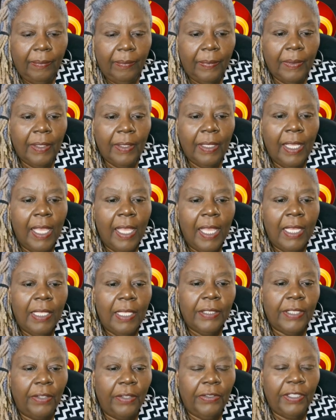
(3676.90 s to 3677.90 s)
So
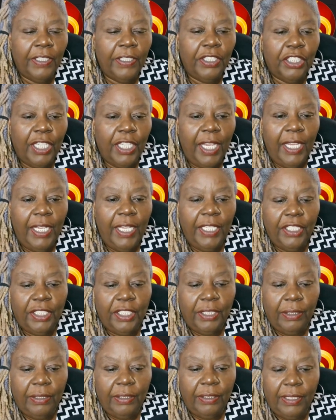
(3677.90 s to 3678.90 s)
the judge
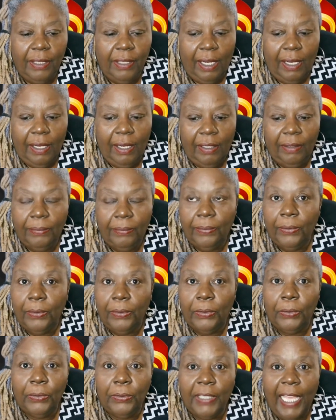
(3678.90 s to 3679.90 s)
ruled
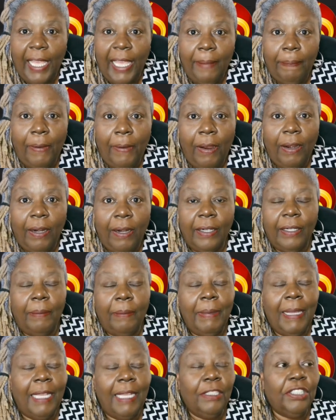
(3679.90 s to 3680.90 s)
that part about
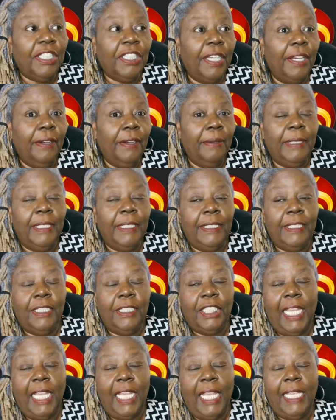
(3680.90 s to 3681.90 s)
Jeremy
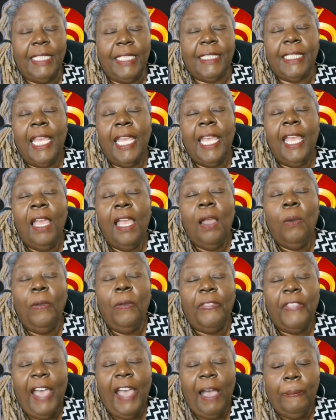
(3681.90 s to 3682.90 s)
Jakes
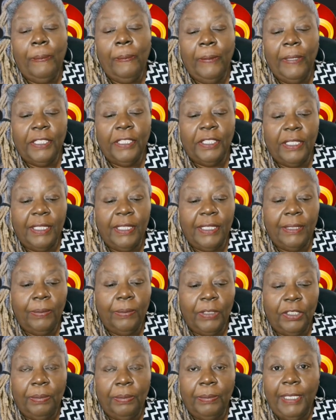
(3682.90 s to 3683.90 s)
without prejudice, which
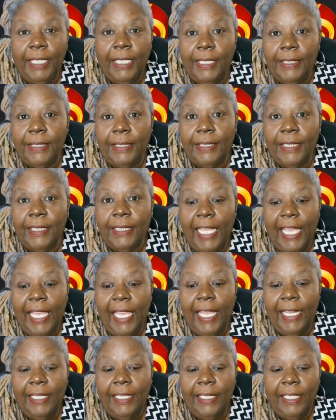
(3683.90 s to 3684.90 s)
means that
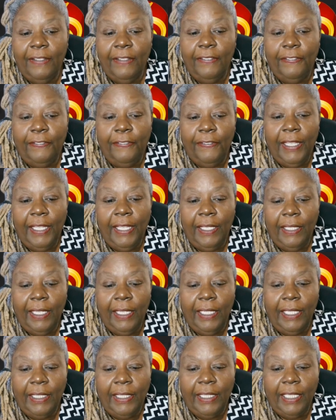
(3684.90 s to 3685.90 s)
if
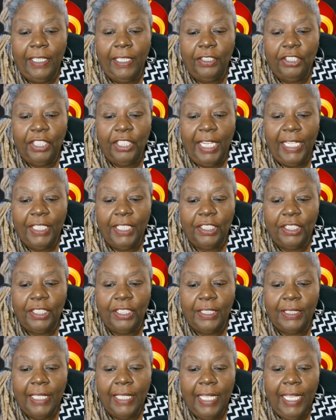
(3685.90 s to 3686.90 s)
anything changes,
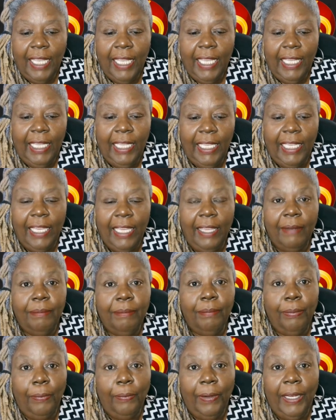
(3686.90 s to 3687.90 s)
he can
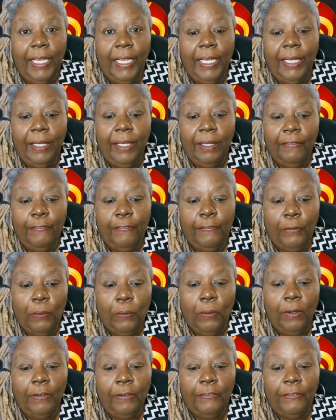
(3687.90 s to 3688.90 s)
bring
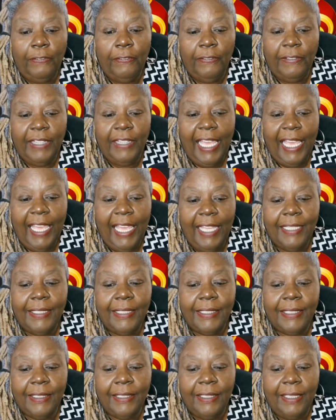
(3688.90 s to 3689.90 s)
forth that
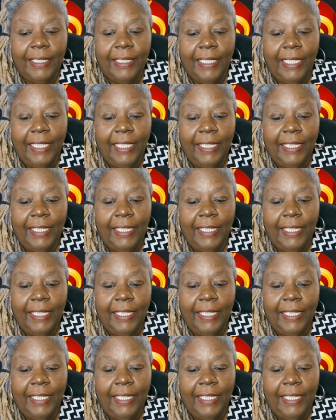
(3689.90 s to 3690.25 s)
again.